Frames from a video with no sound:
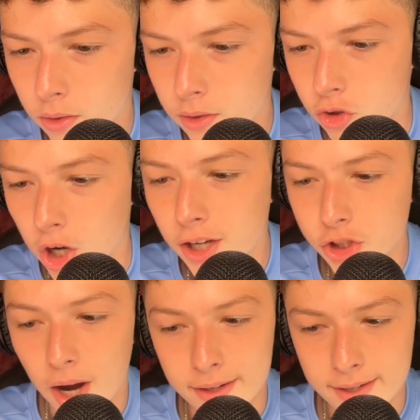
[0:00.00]
Josh
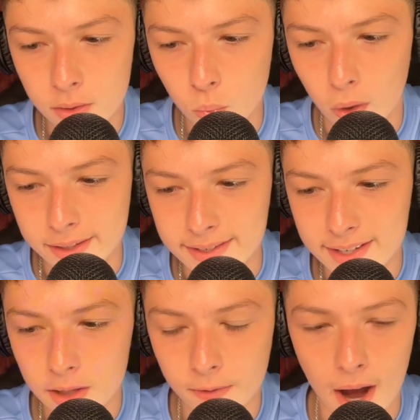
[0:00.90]
Johnson went
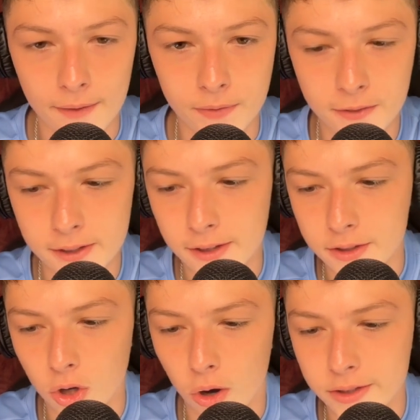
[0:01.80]
6 of 9,
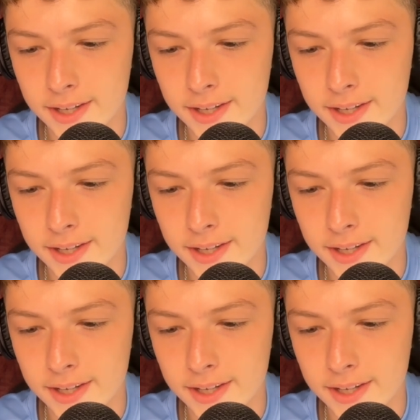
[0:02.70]
56 yards.